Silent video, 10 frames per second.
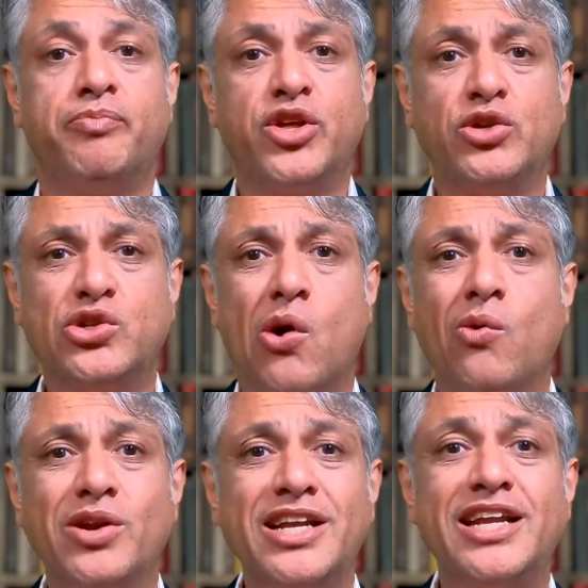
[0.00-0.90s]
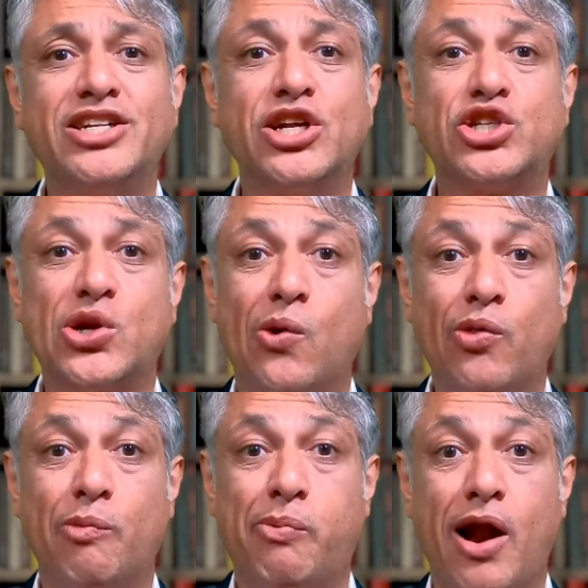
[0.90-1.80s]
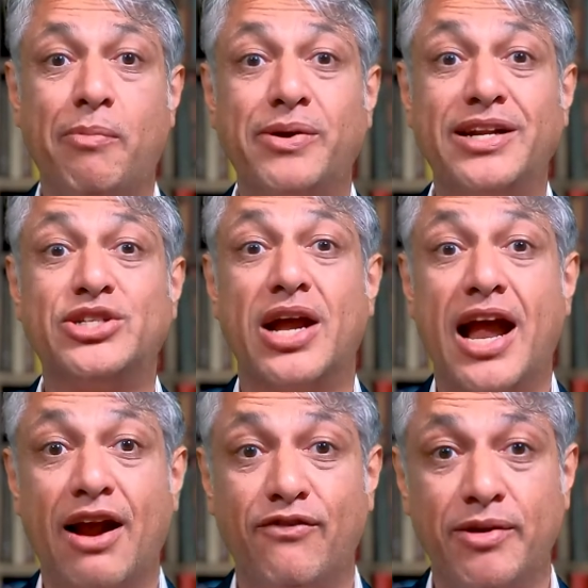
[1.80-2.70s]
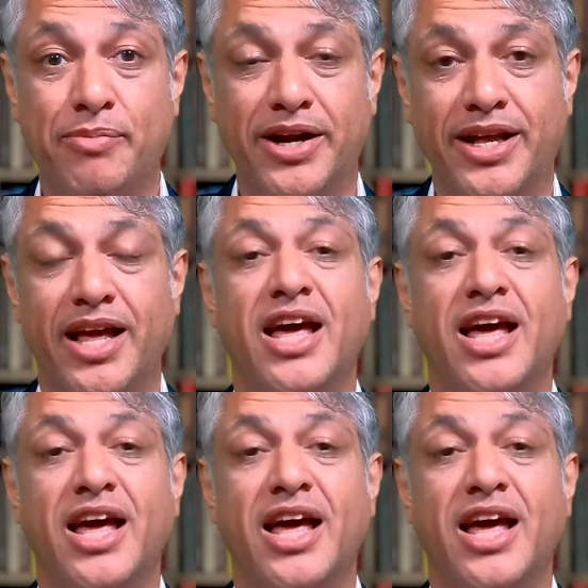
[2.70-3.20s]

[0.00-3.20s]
You don't need to show the property to everybody.